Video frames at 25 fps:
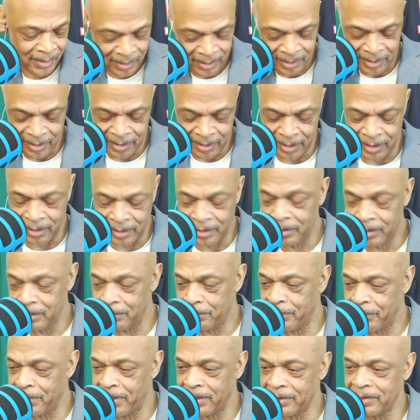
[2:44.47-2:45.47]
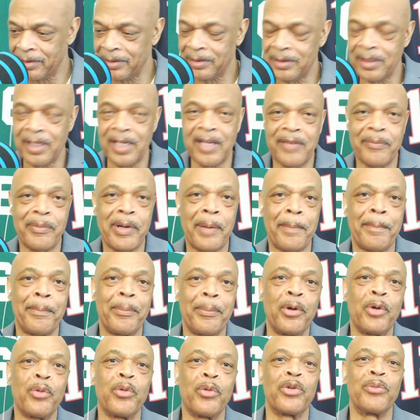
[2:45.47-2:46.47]
and I need to practice to have my
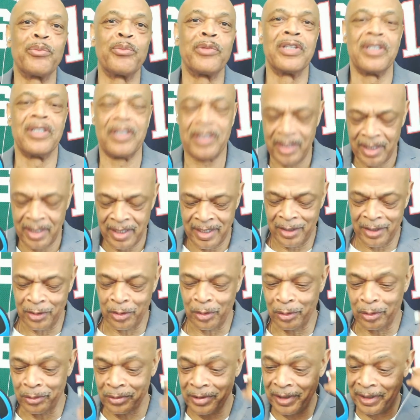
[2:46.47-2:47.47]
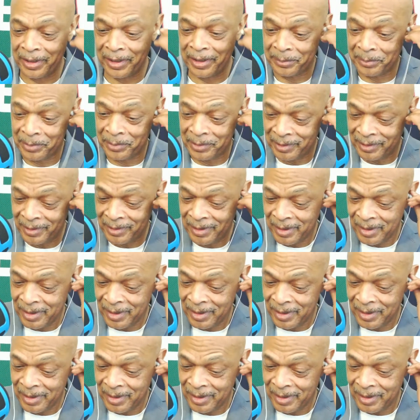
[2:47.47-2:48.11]
book with me at all times.